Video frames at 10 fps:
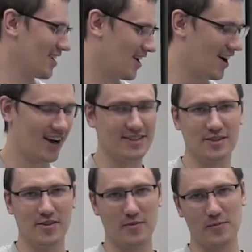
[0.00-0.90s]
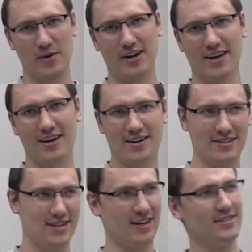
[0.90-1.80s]
Alright, so we're going to get our
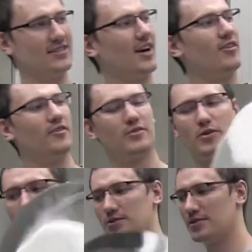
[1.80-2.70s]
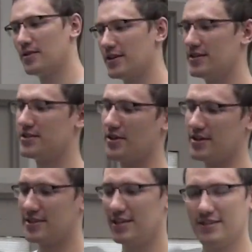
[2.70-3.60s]
cells out of cold storage. So
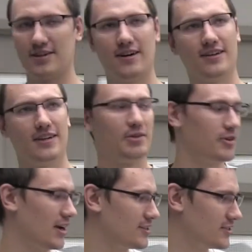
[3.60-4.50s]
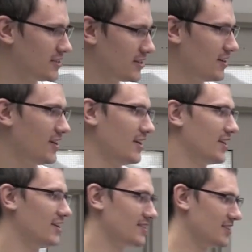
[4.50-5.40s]
our cells here are in liquid nitrogen.
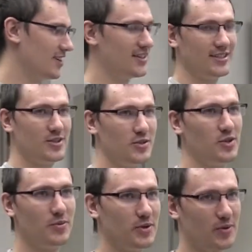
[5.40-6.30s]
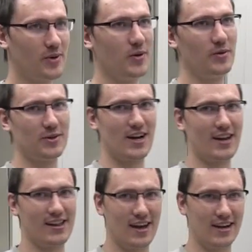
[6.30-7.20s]
This is super duper cold. We're
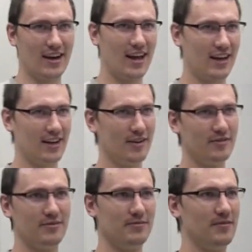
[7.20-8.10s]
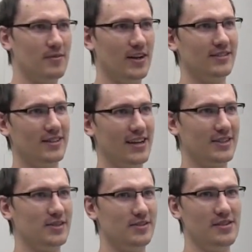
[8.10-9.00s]
talking like negative, like
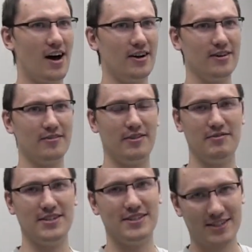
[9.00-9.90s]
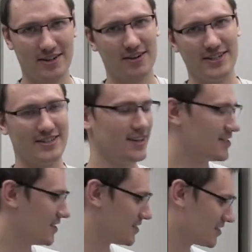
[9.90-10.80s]
156 degrees
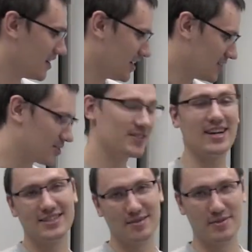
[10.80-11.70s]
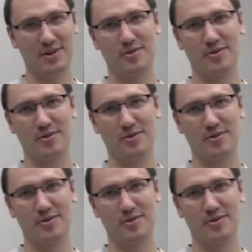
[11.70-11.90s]
Celsius. So it's not something you're